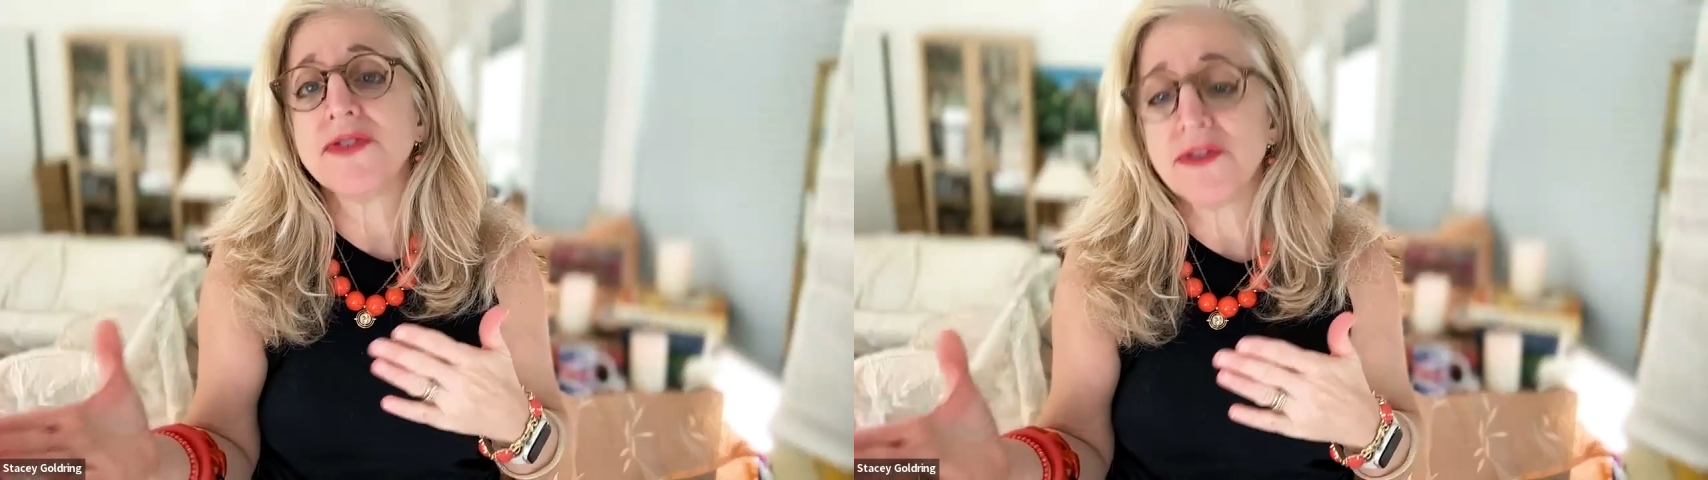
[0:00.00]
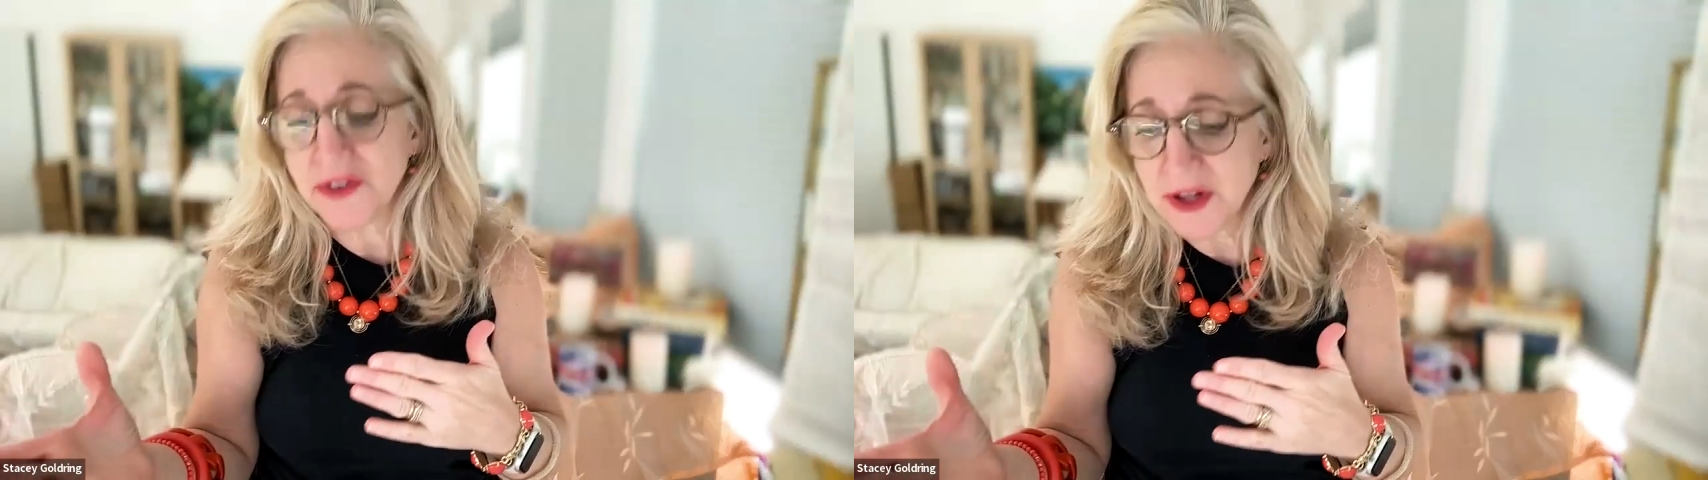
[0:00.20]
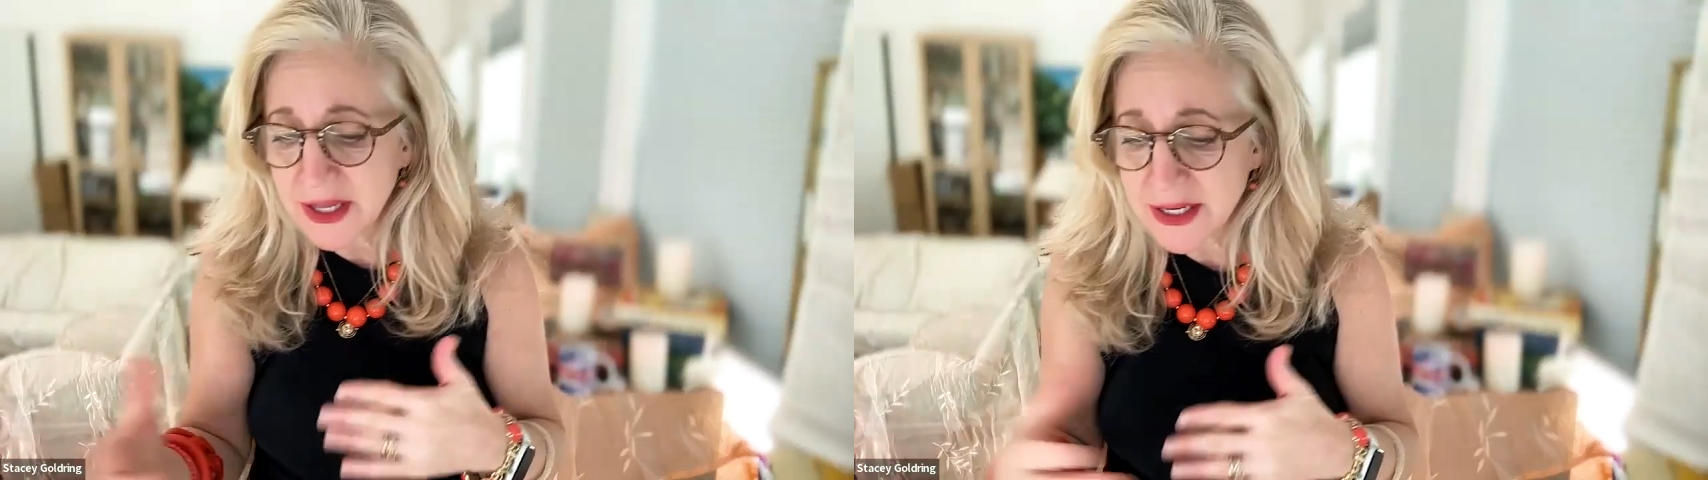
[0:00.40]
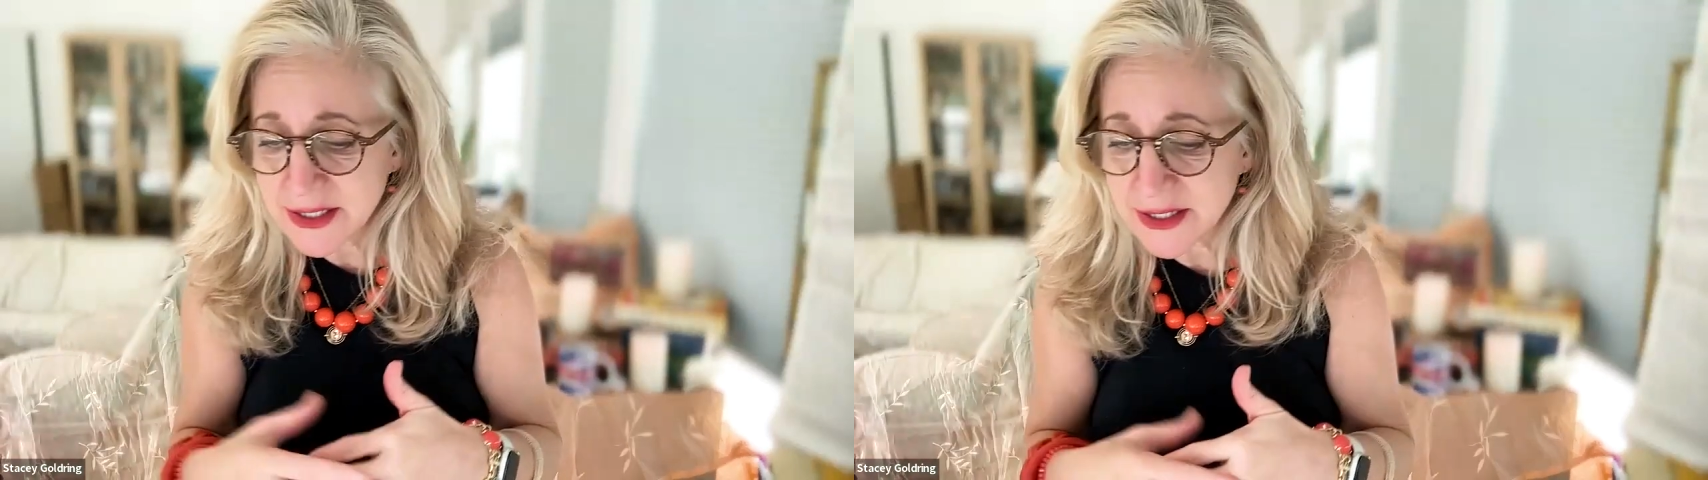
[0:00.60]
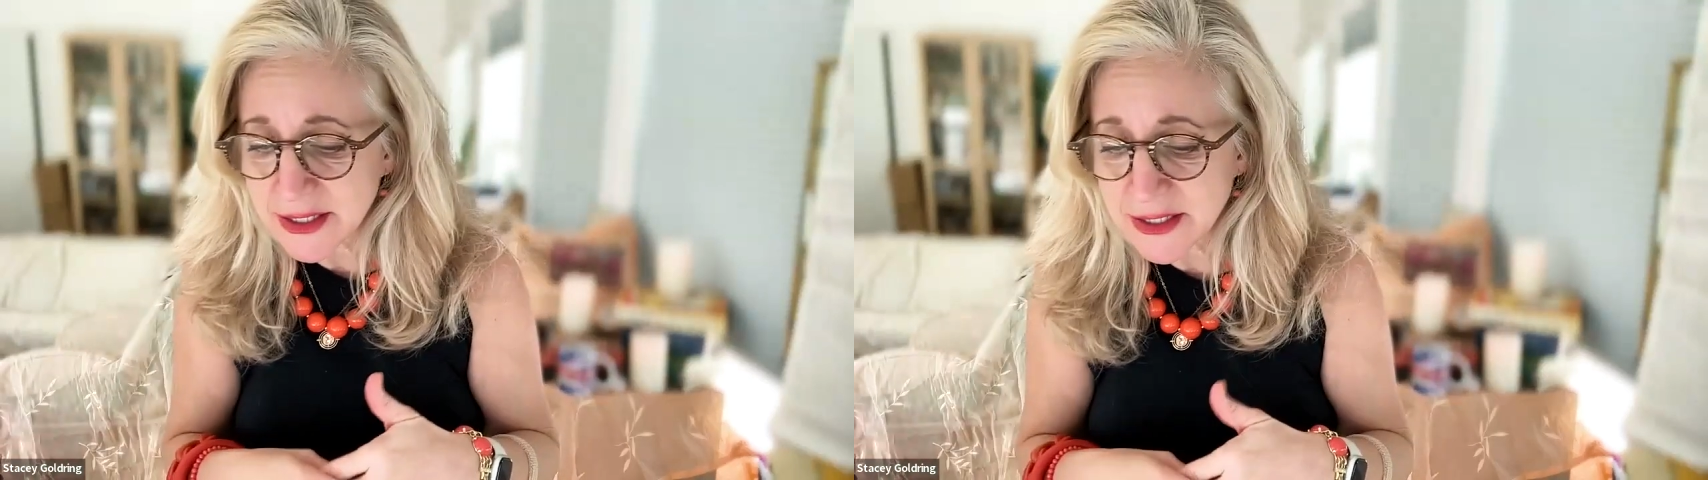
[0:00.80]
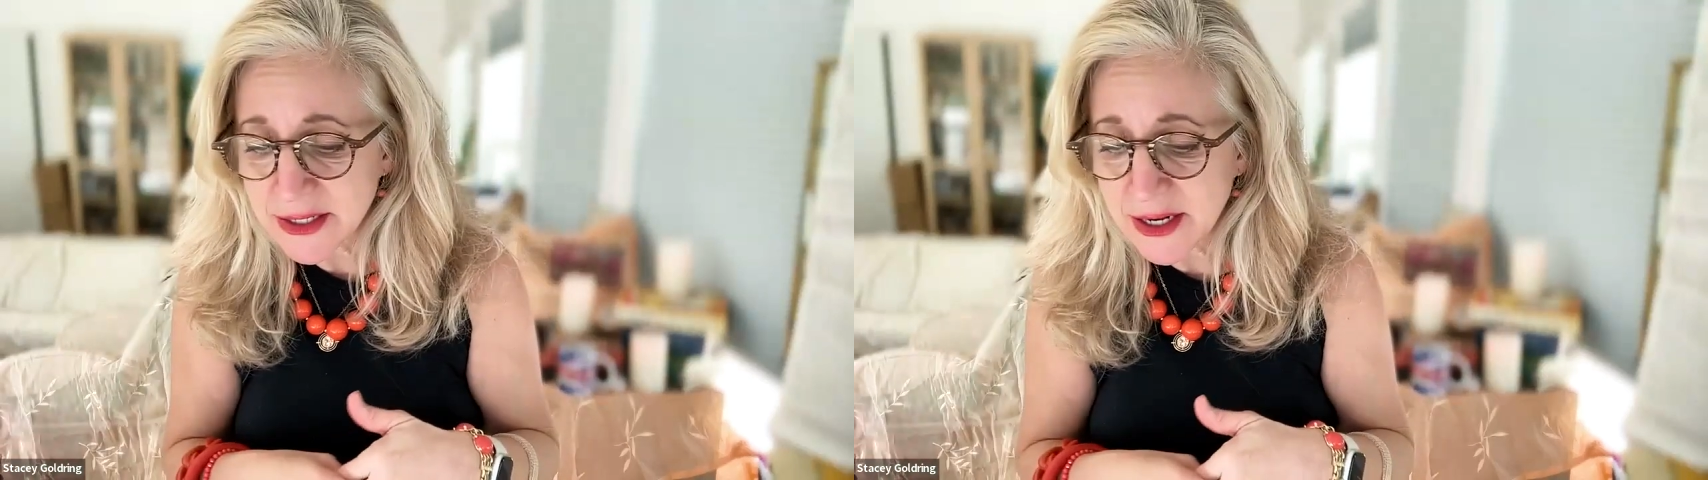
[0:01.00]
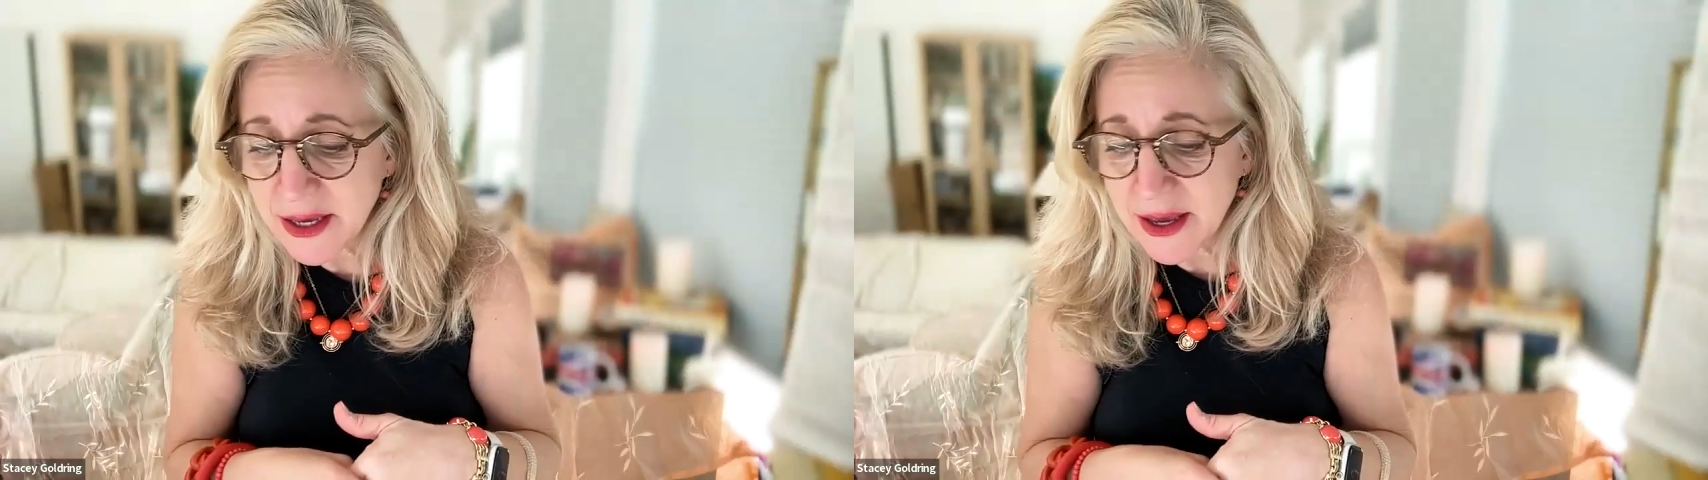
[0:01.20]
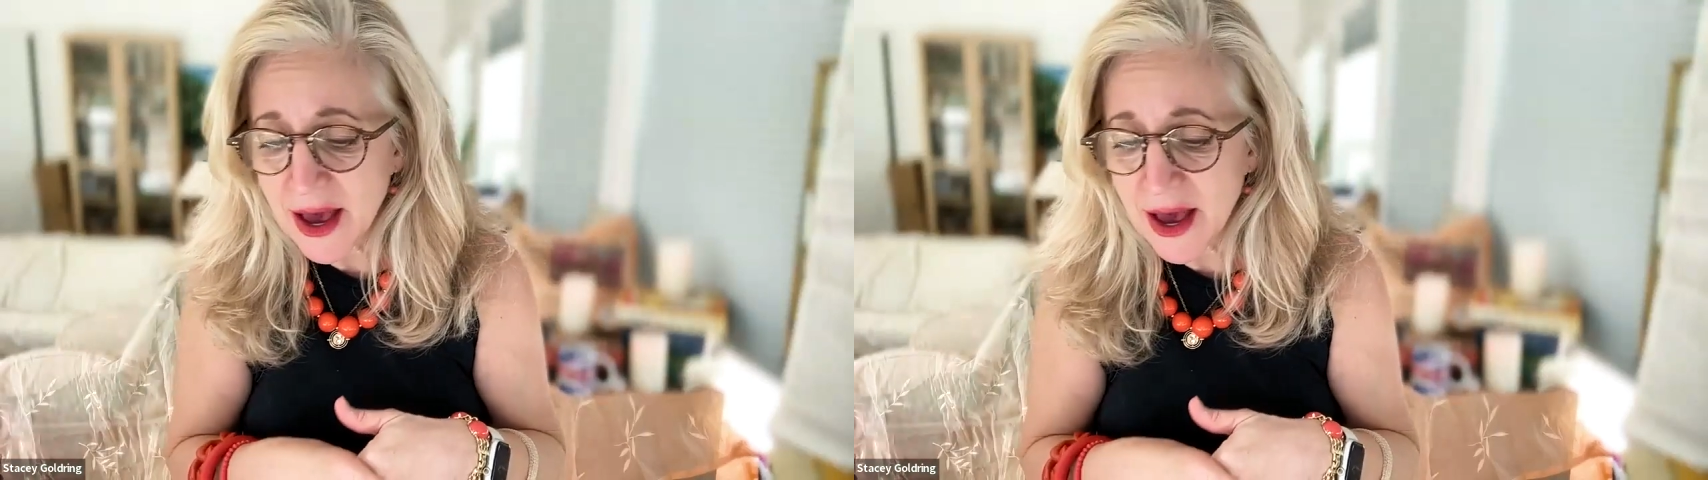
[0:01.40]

fulfill his destiny